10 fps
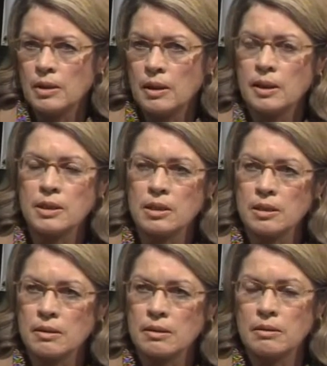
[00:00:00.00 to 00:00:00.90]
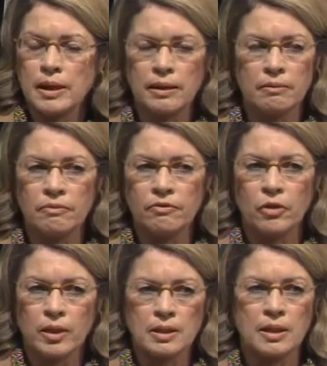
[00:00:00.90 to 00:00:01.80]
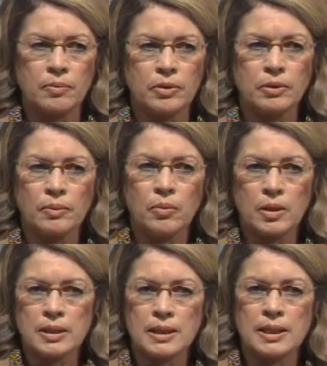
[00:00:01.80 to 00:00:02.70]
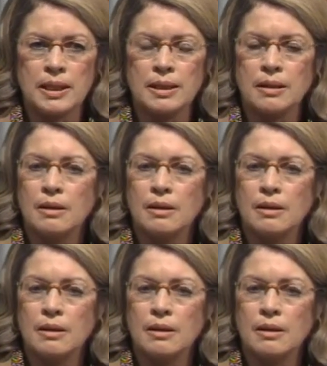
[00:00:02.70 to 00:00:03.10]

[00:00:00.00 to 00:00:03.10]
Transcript: and let's just take for an example the Portland State